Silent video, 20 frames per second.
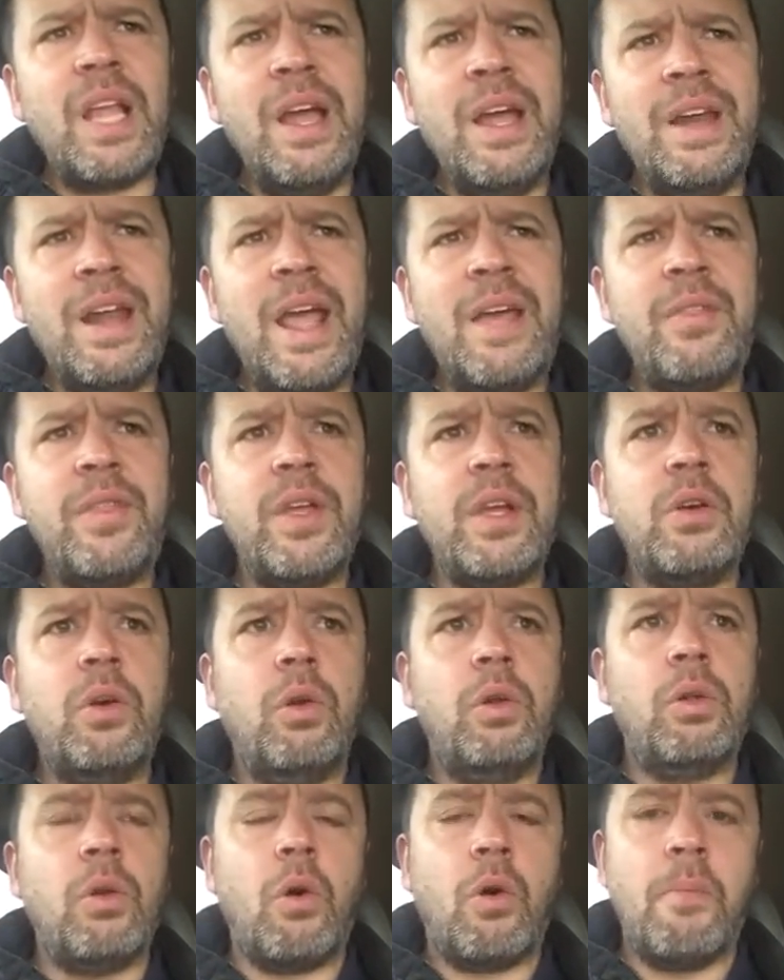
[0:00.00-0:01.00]
an
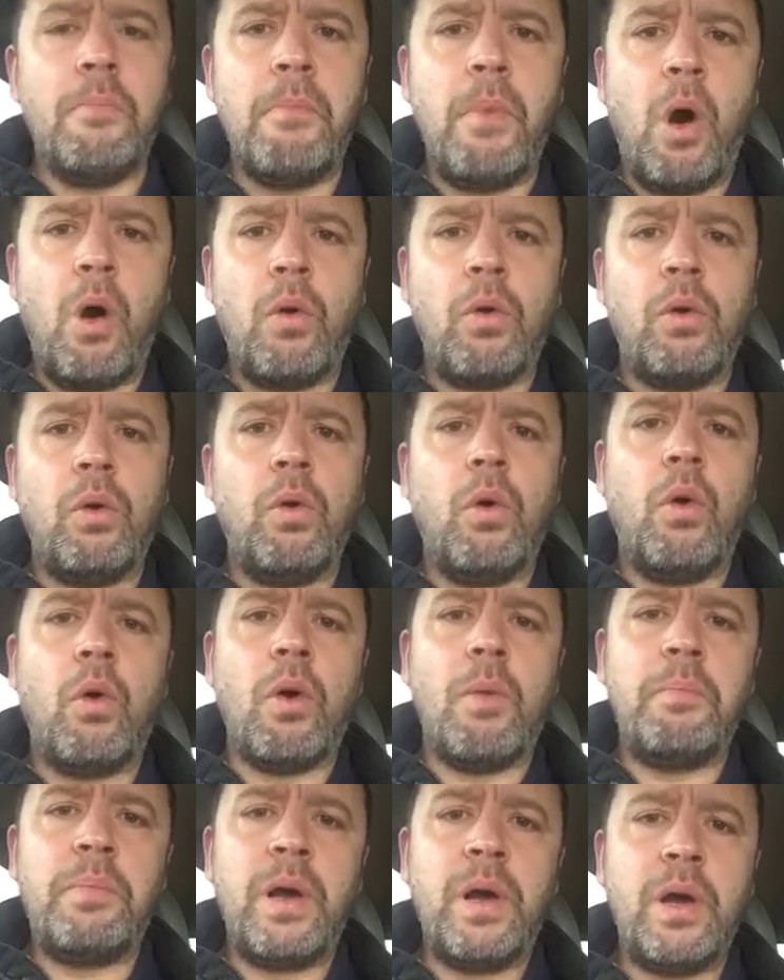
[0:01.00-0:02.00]
ethical or a moral
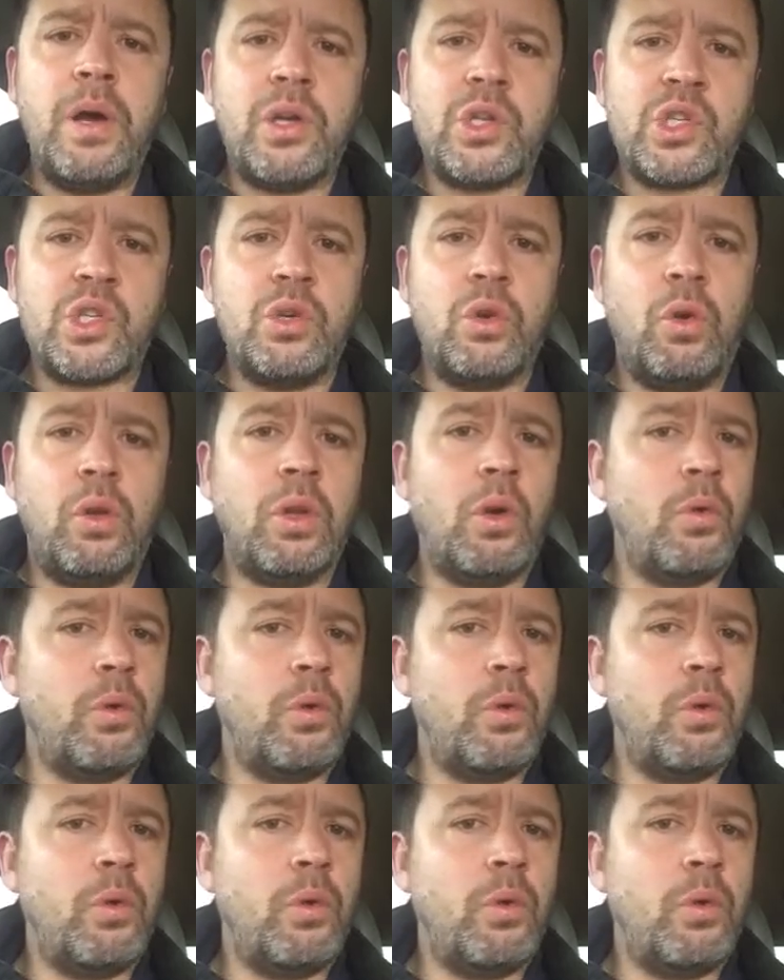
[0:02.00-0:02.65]
or a personal